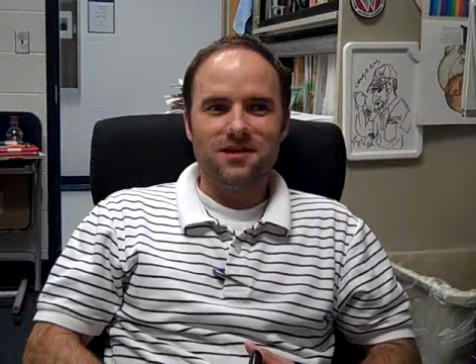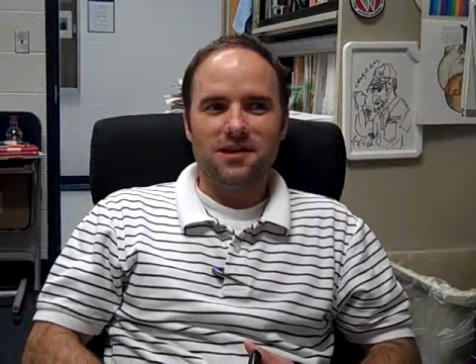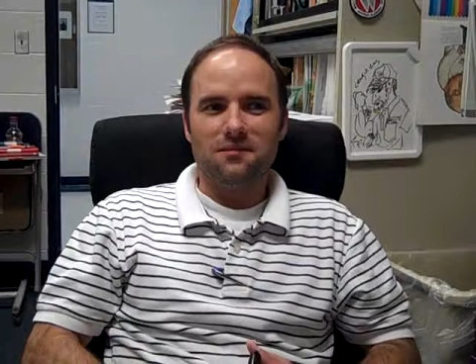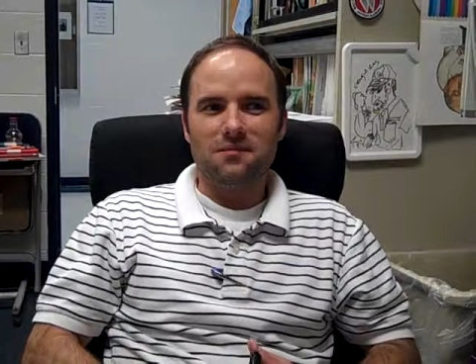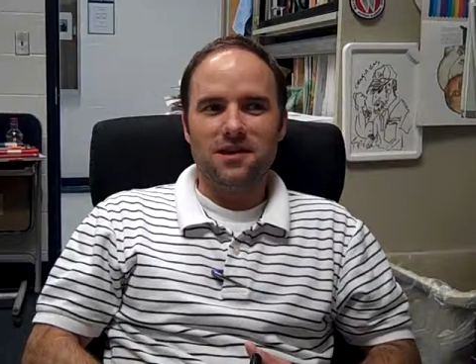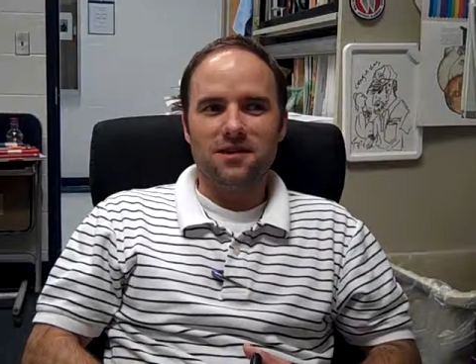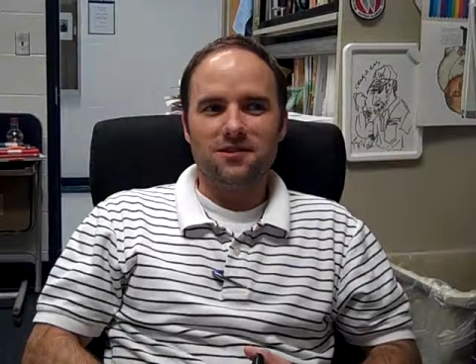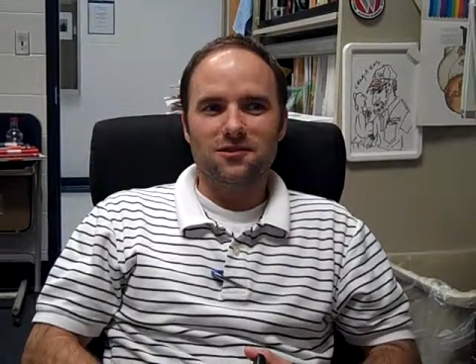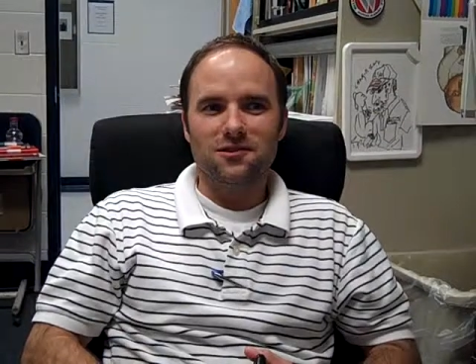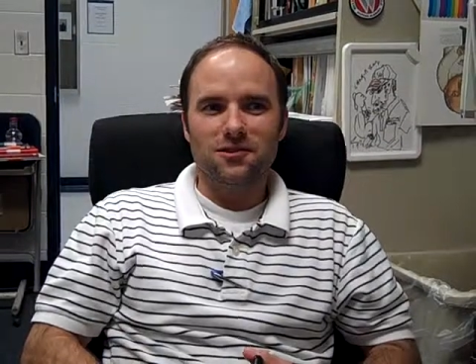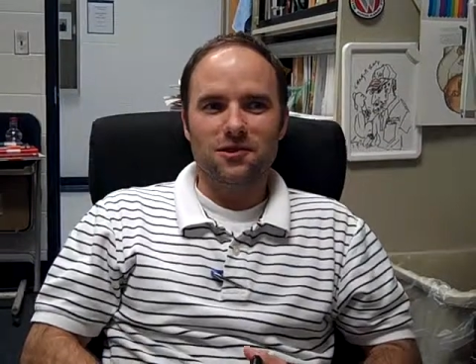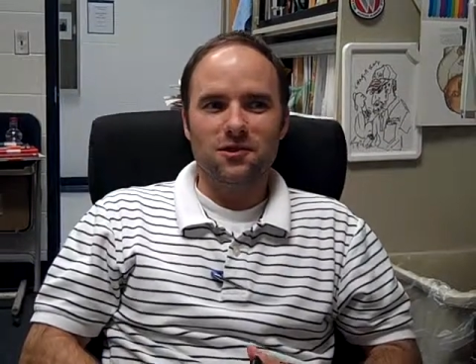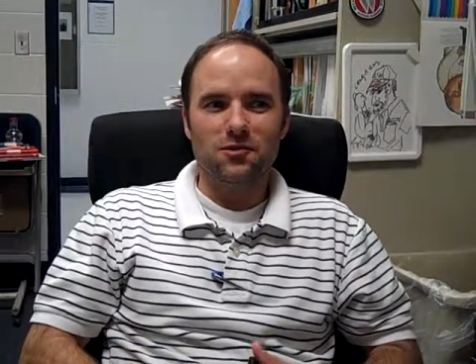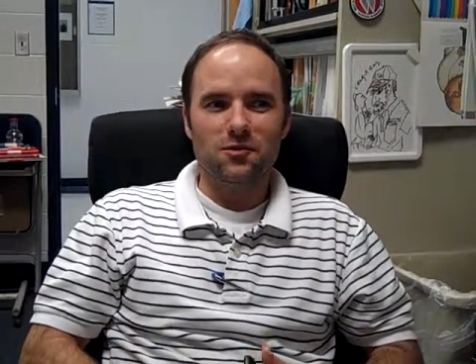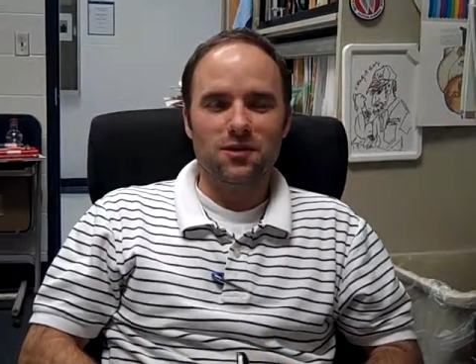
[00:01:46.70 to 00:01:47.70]
can make look
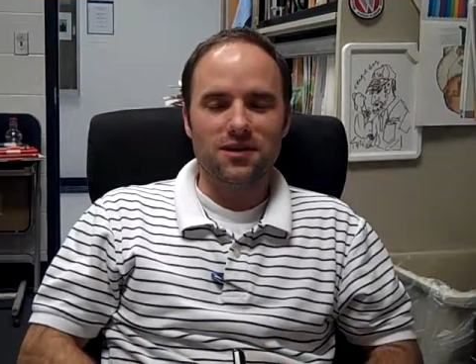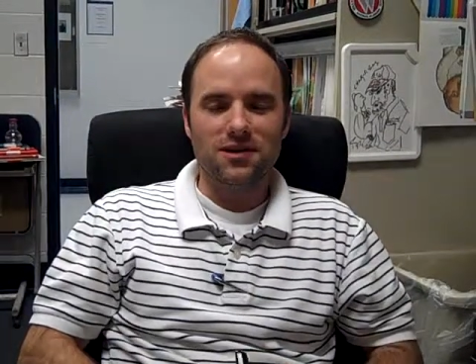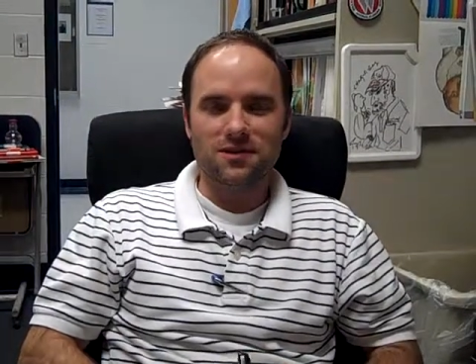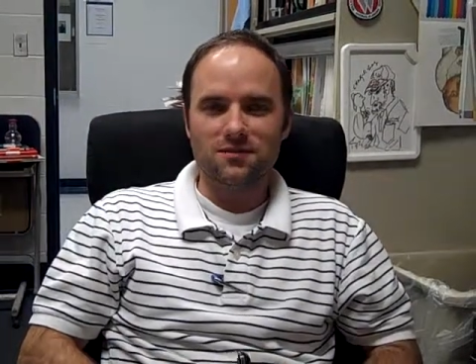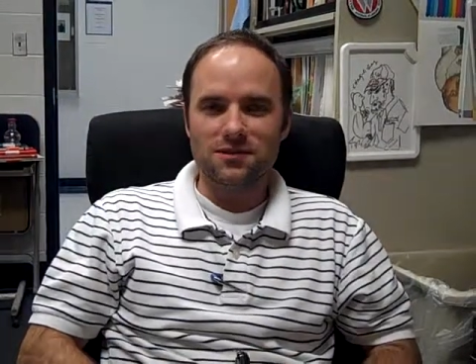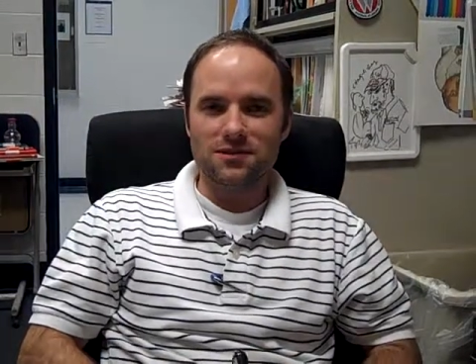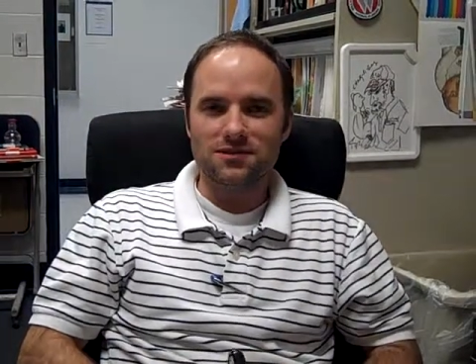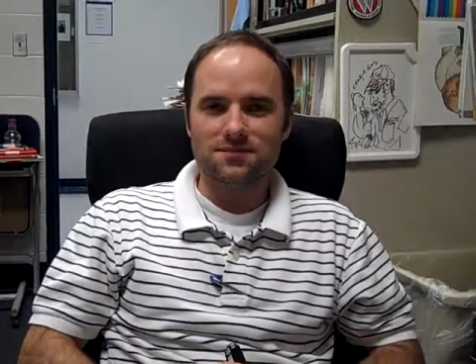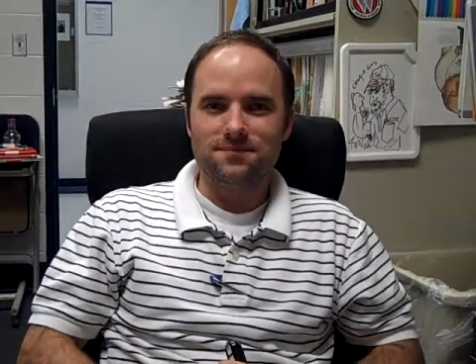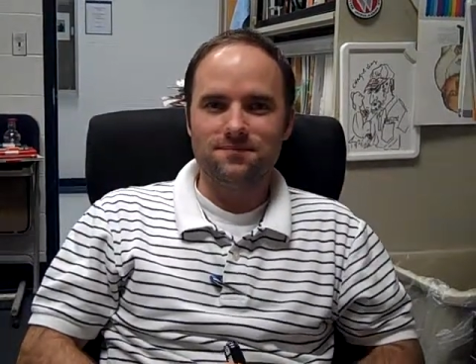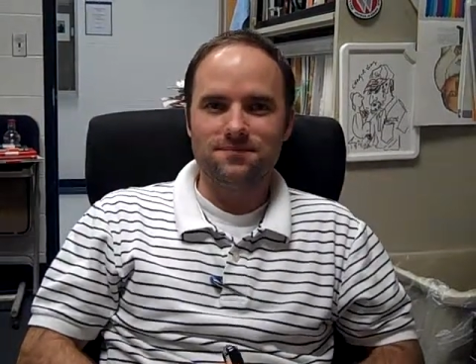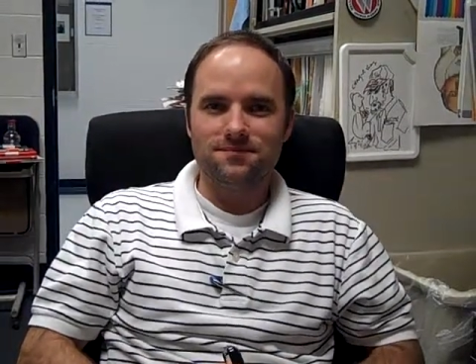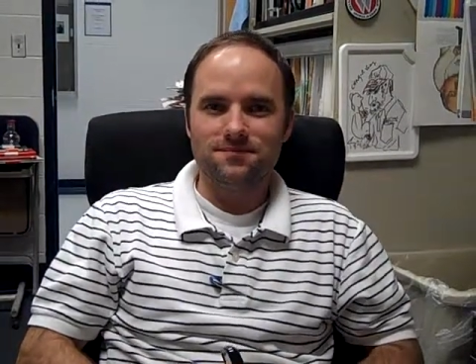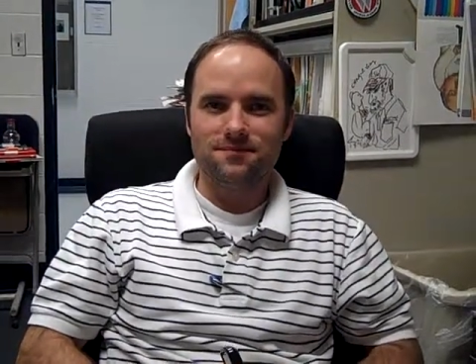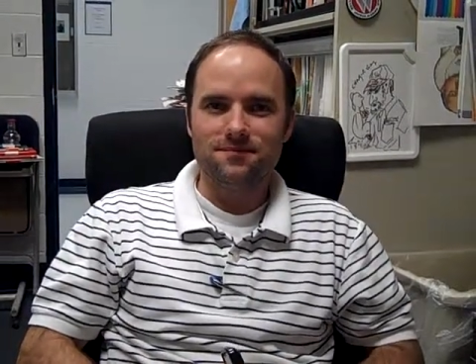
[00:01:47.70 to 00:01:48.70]
okay, but
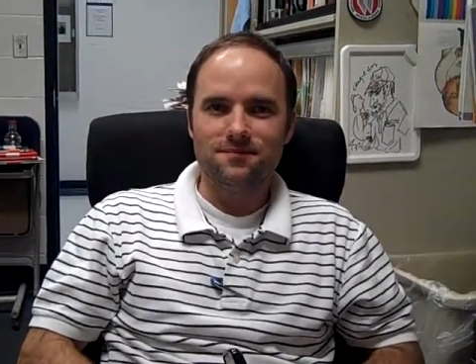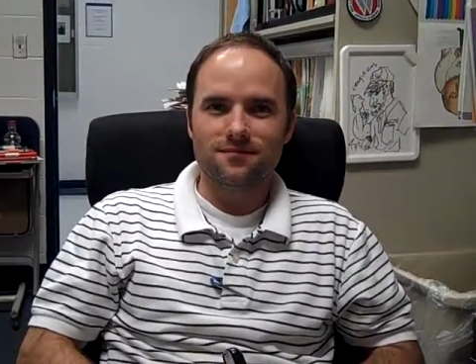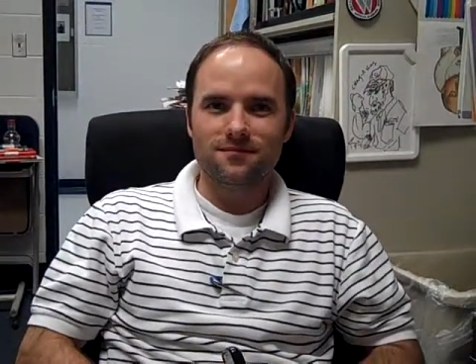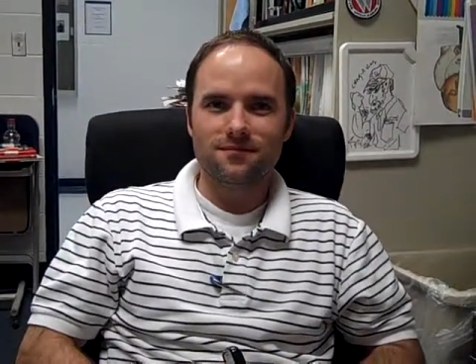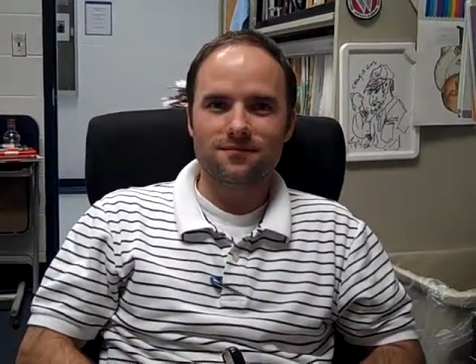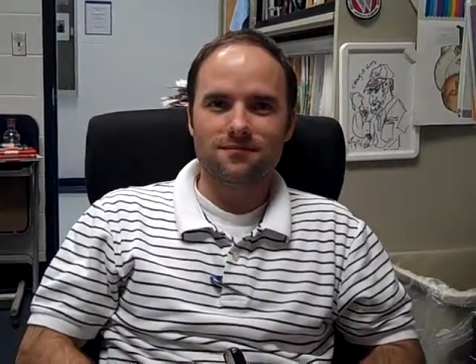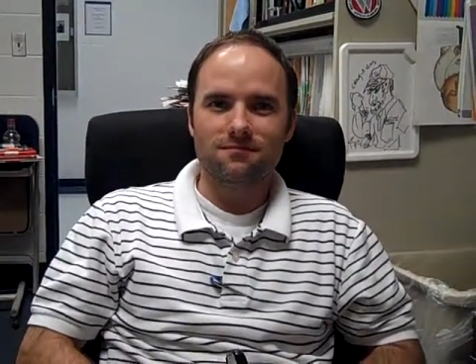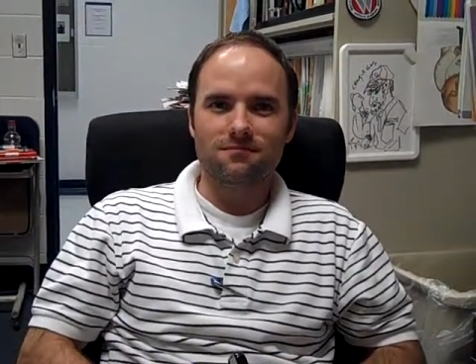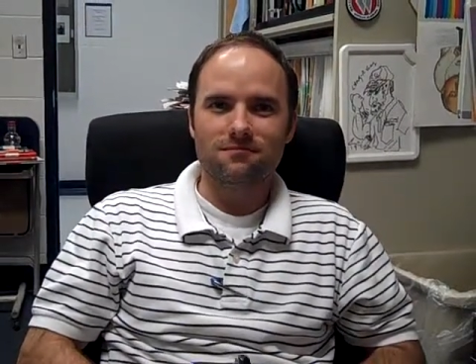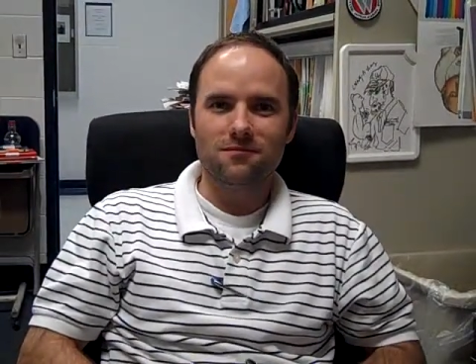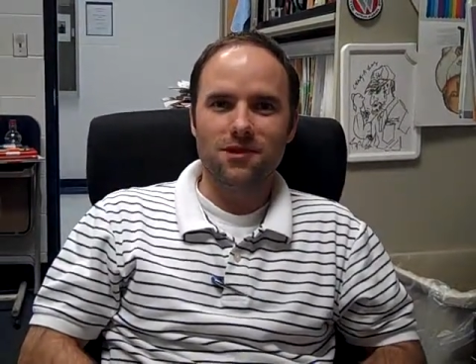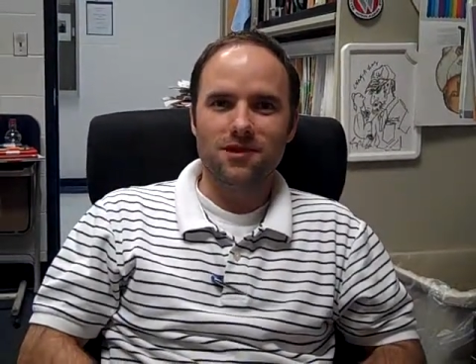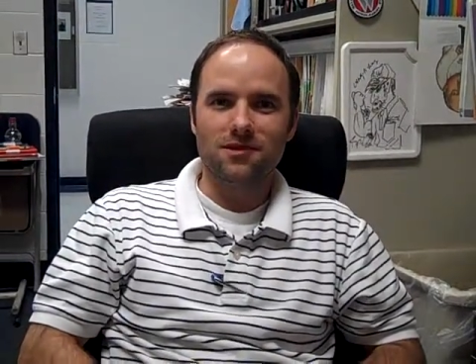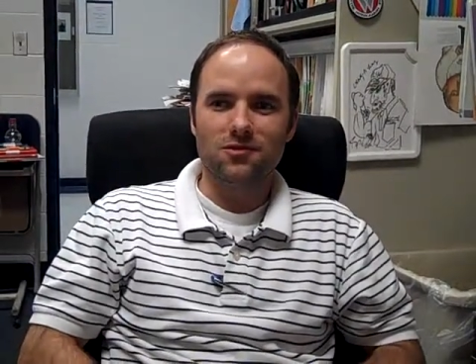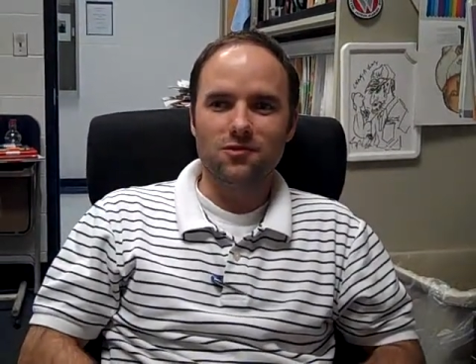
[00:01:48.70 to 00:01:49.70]

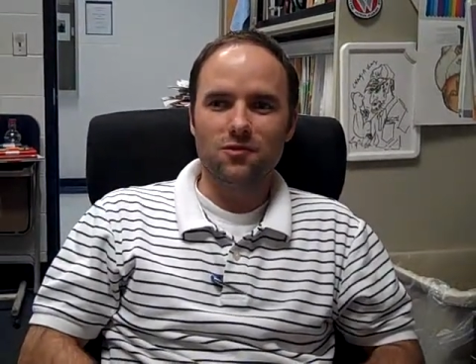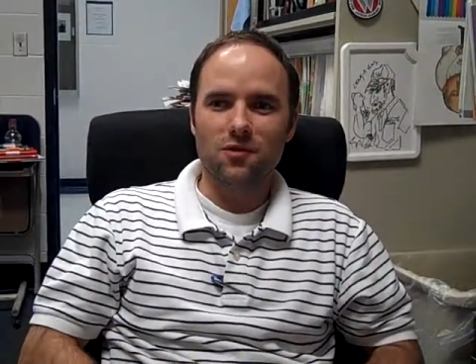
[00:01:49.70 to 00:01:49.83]
not